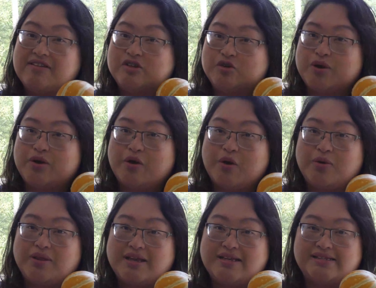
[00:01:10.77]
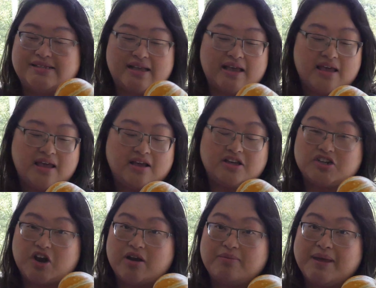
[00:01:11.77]
enjoyed growing these
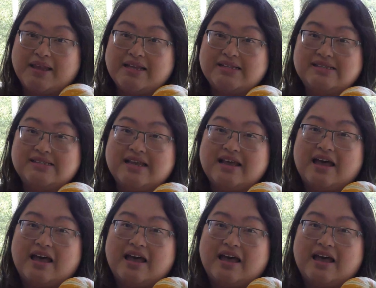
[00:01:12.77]
Kajari melons.